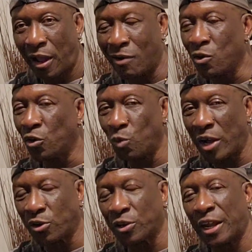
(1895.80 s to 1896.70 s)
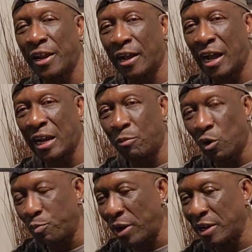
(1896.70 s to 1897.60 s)
I run water out of them corner
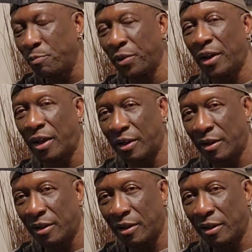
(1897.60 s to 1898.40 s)
mouth pan them pillar.